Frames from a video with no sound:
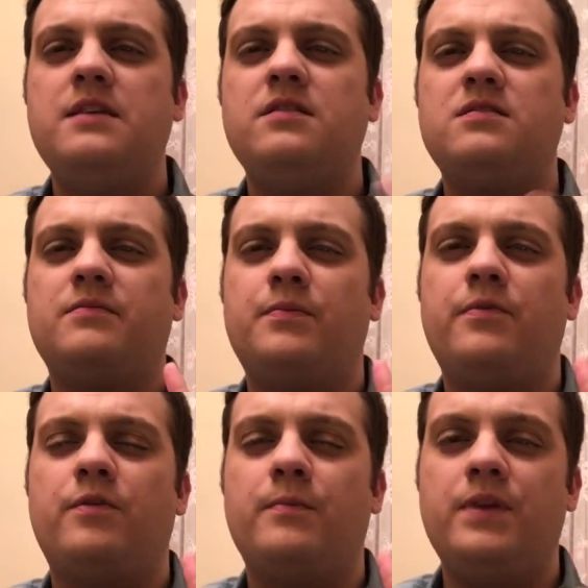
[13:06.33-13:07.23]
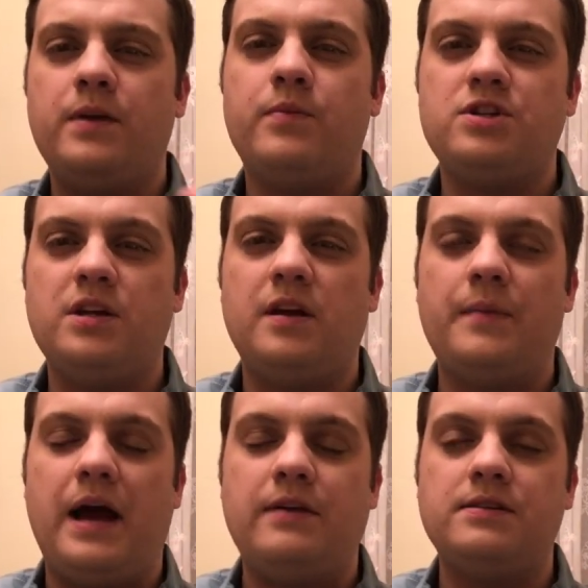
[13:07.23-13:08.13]
These are for big
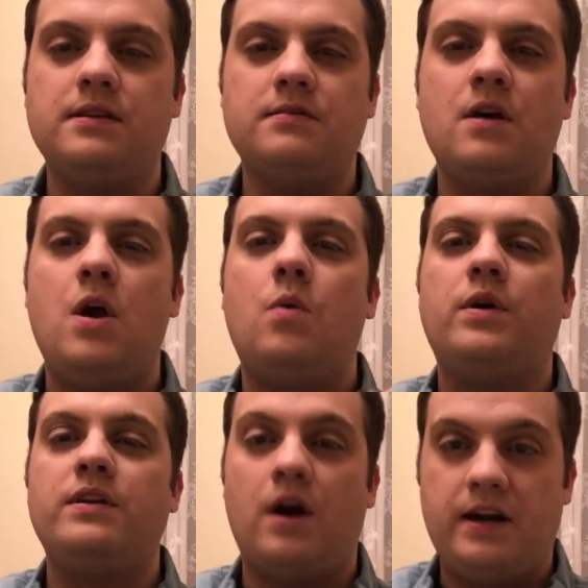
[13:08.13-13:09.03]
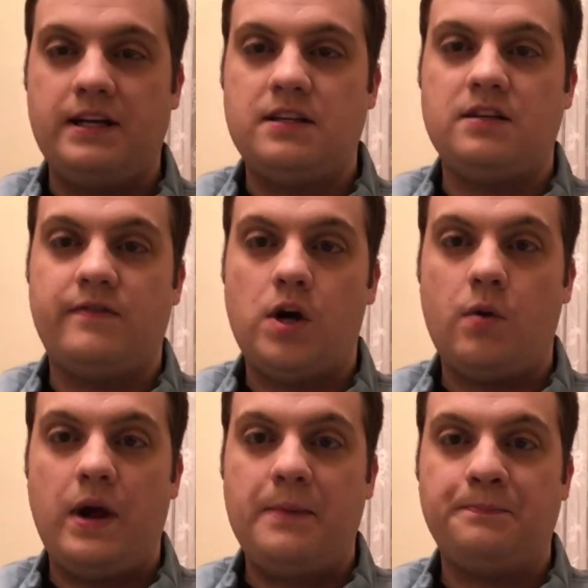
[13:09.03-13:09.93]
proscenium houses where the audience is far
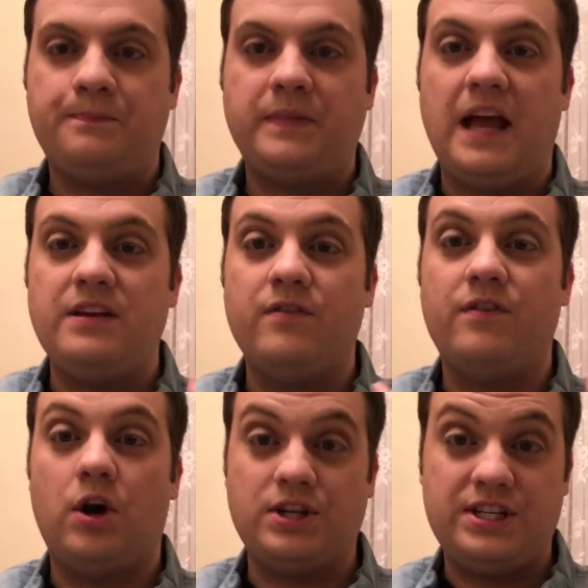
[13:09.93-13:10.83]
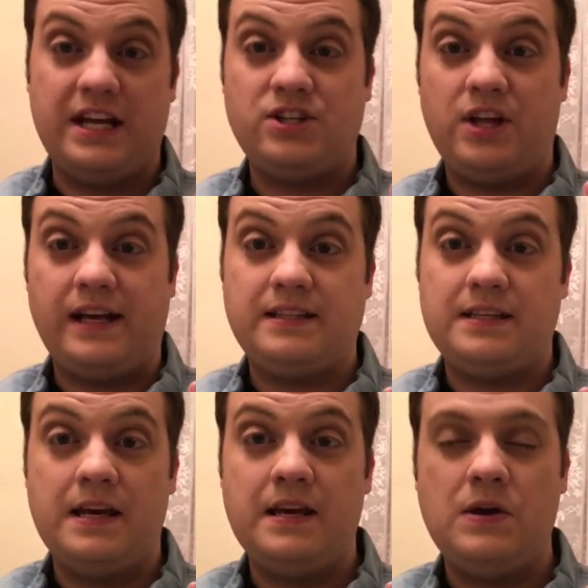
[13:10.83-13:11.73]
away and you have harsh stage
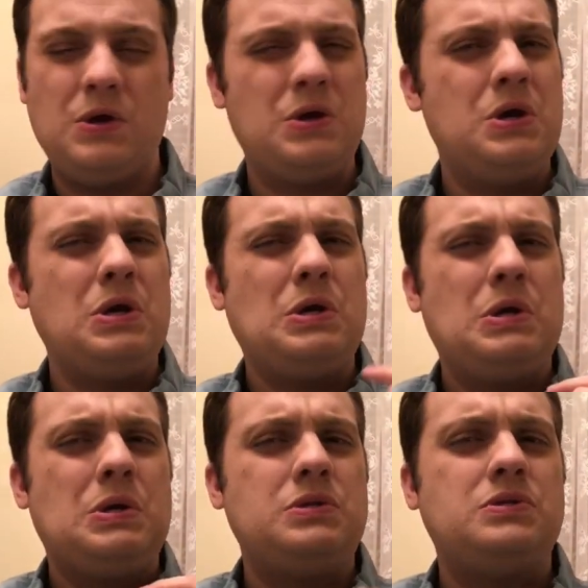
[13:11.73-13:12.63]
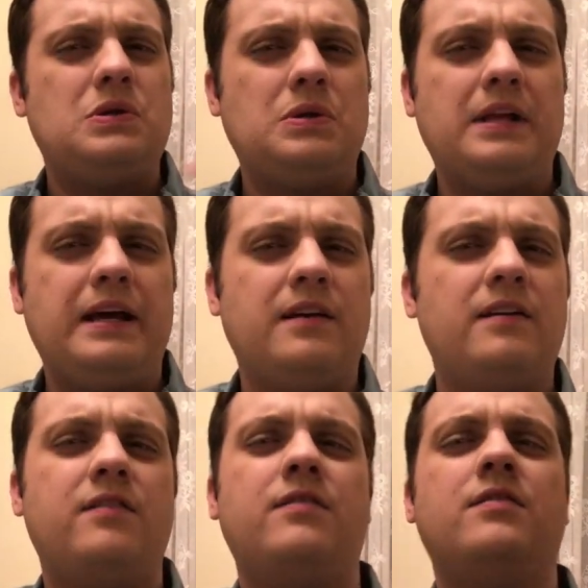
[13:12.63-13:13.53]
lights. So like
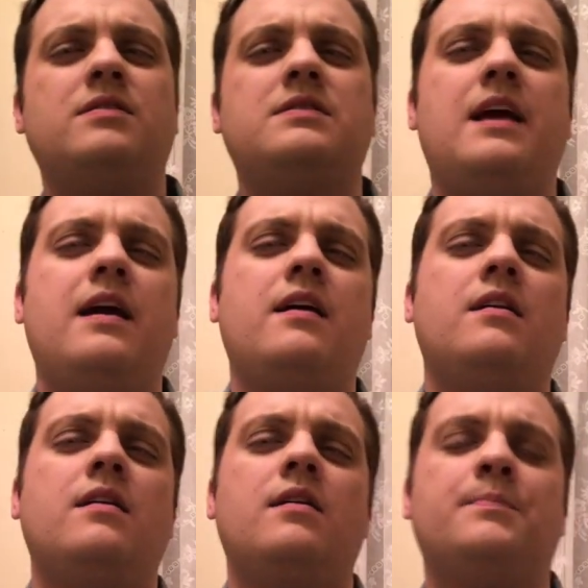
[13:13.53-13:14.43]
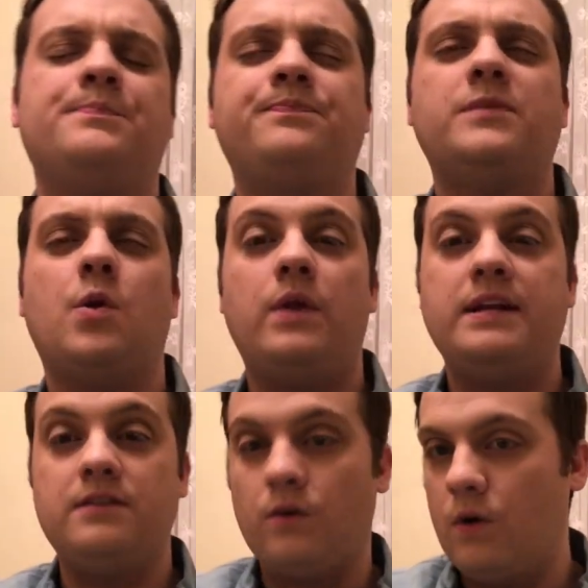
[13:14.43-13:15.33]
say when I
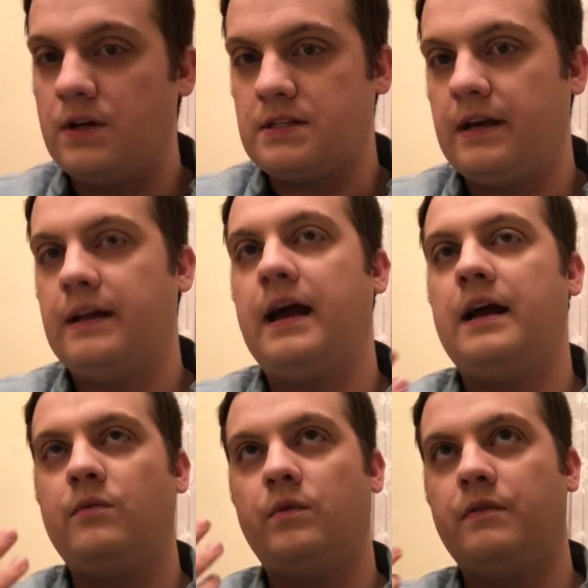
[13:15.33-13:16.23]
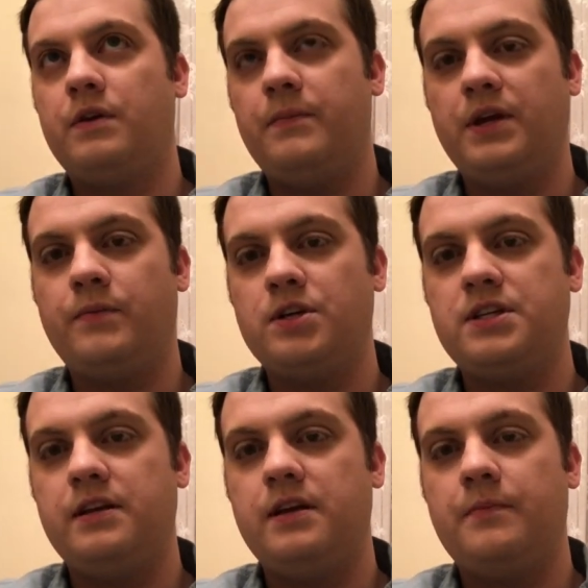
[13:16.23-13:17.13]
did a chorus line, we were in a big
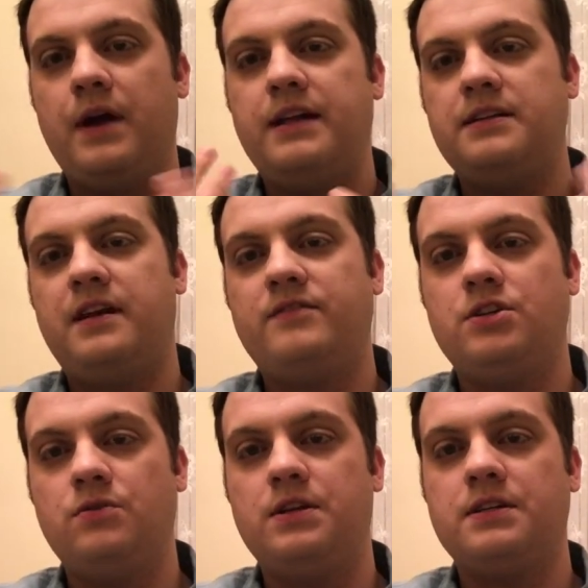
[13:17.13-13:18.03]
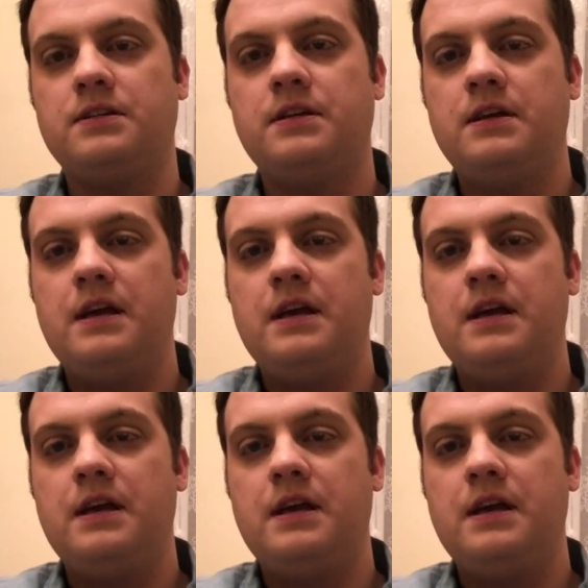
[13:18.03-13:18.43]
proscenium. I didn't have to do this.